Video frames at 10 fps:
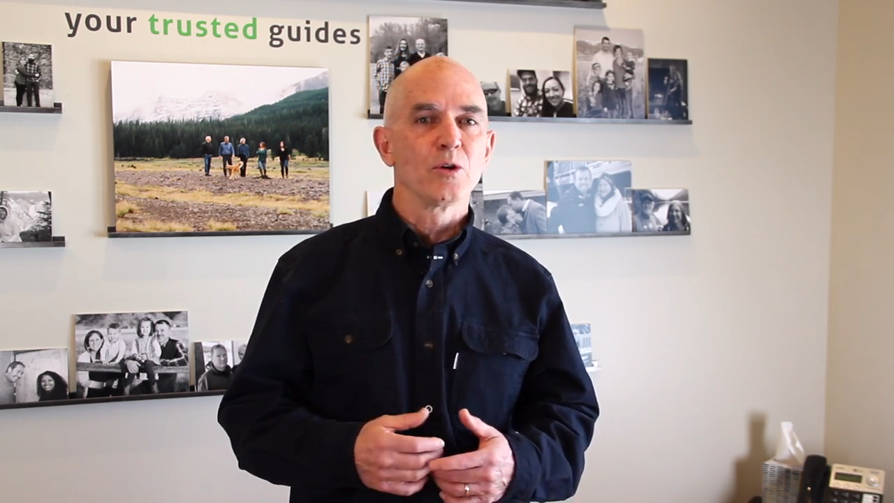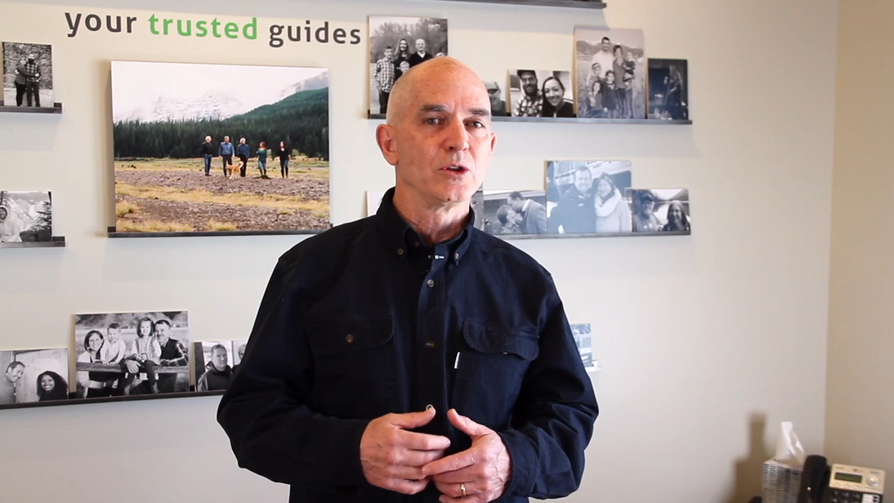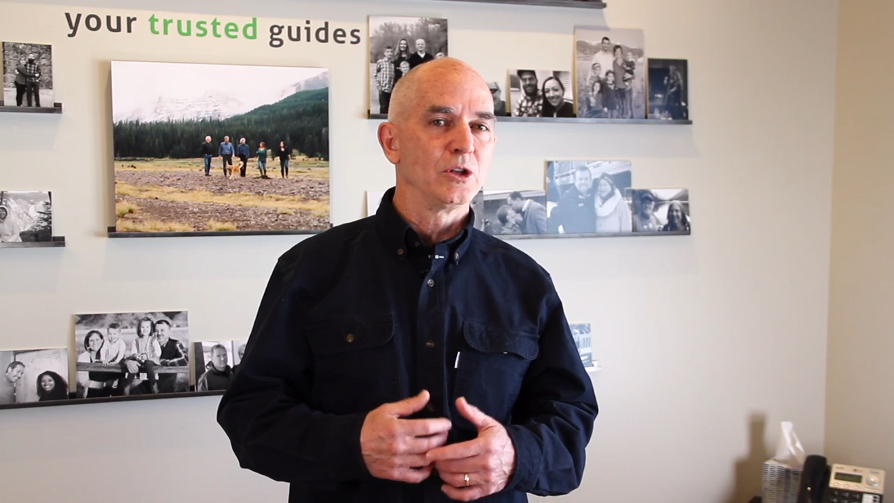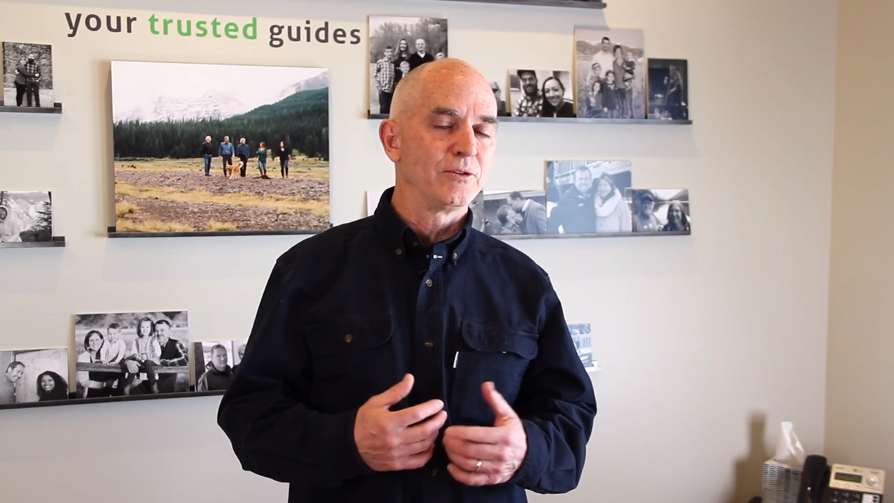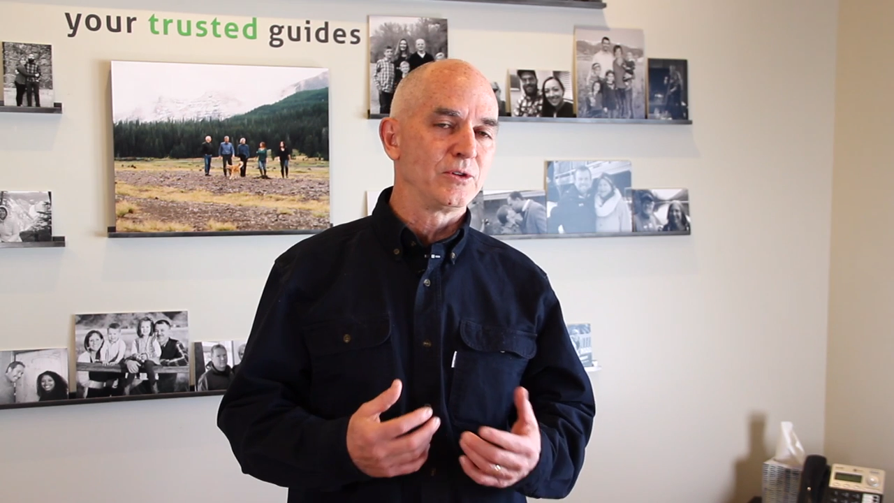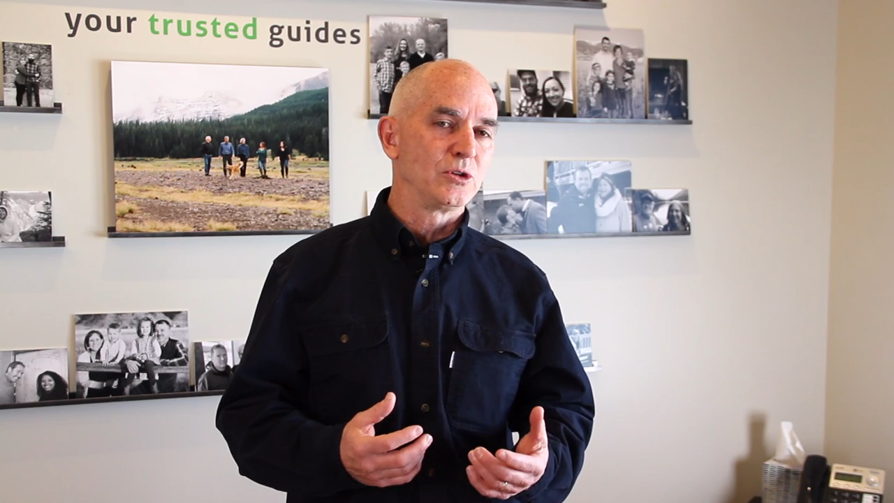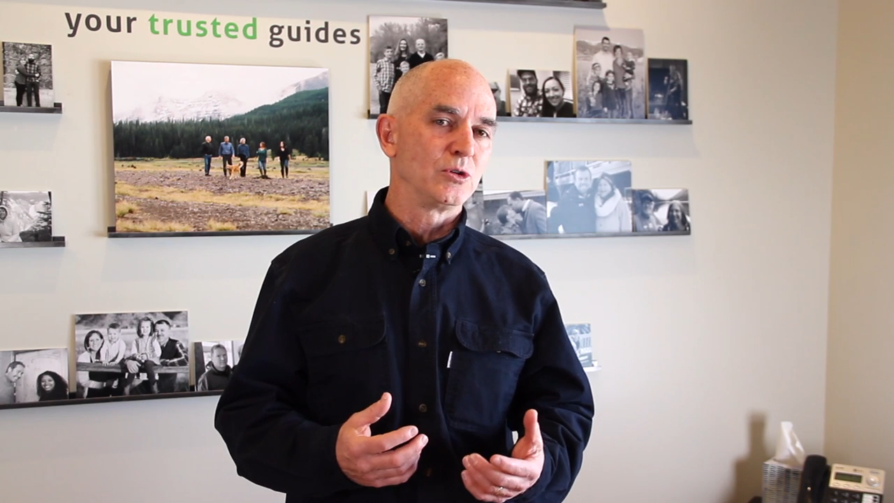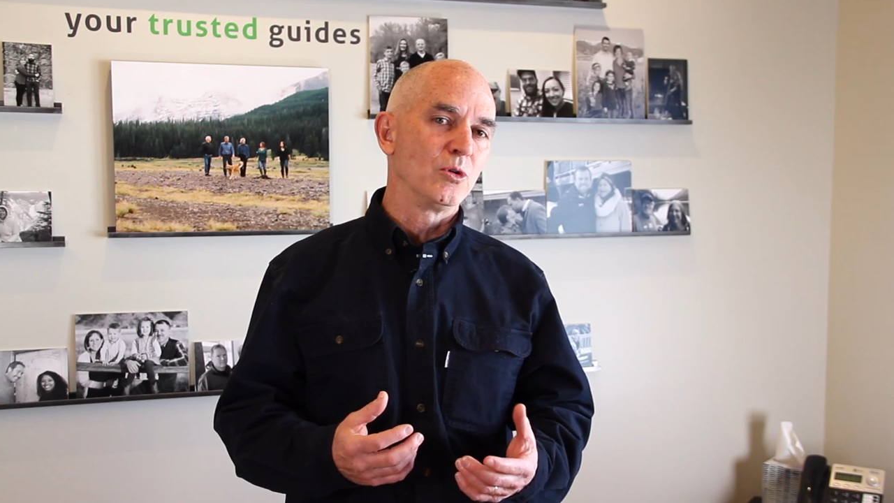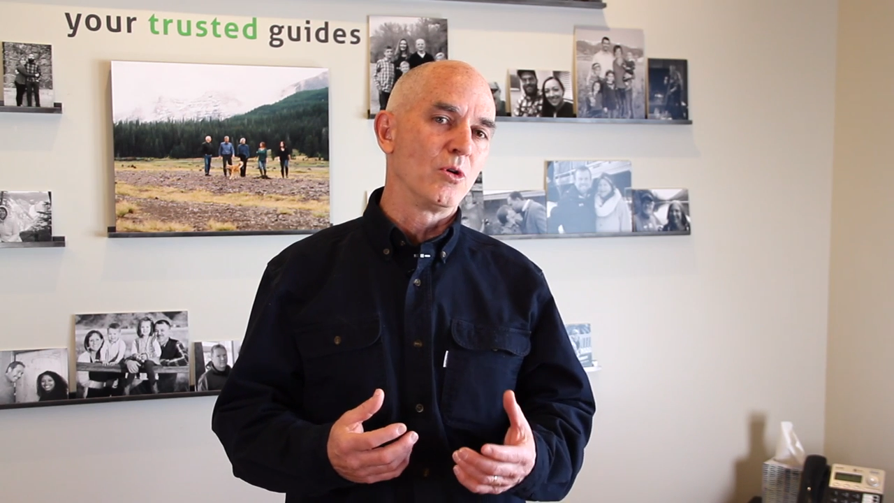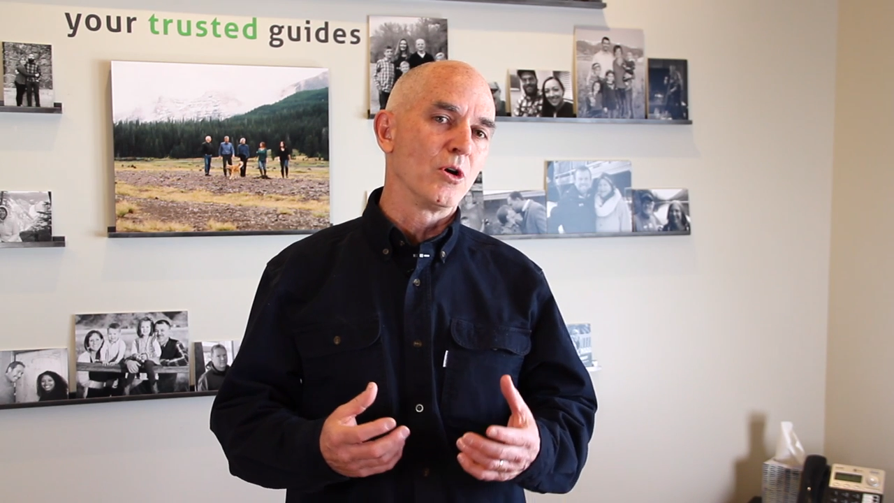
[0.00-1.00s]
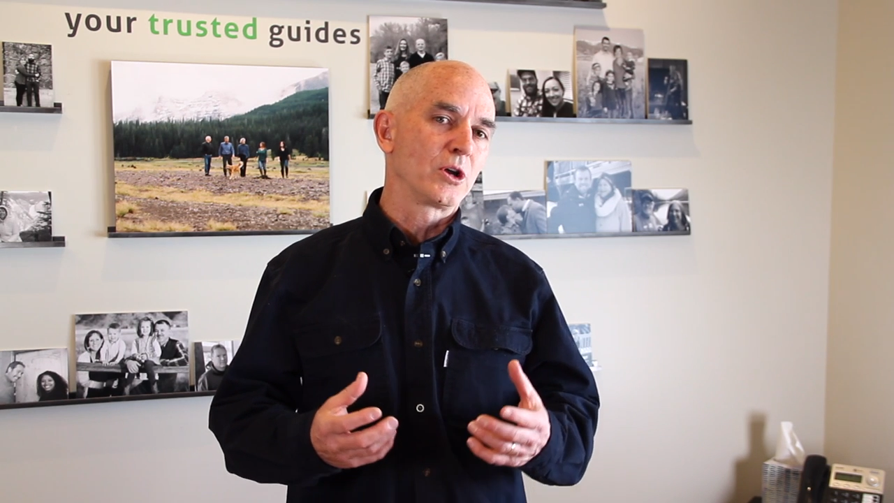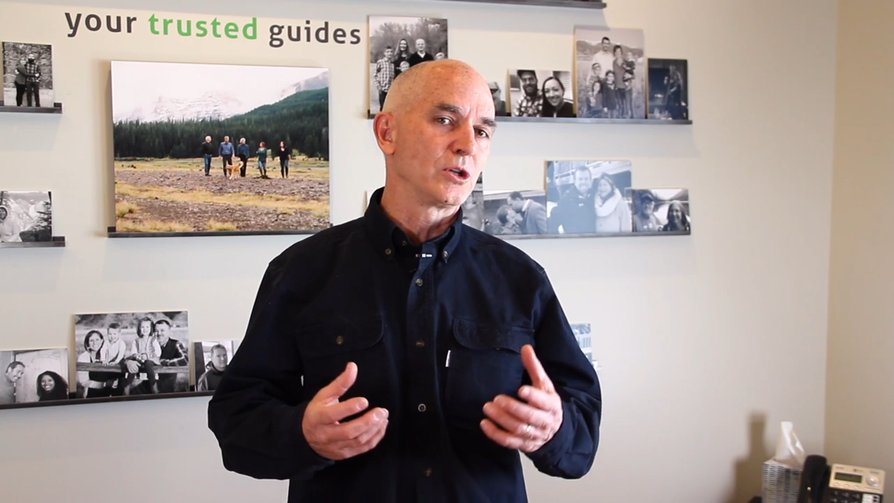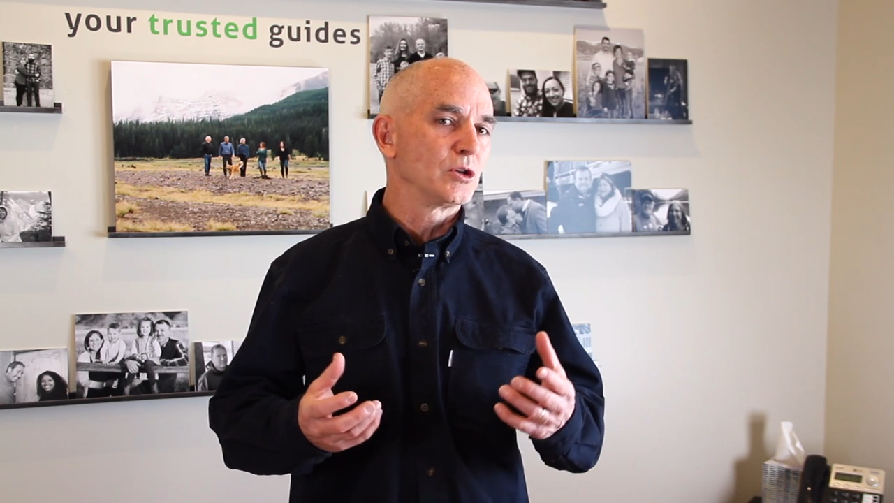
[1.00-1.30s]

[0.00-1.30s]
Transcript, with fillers: or you live in New York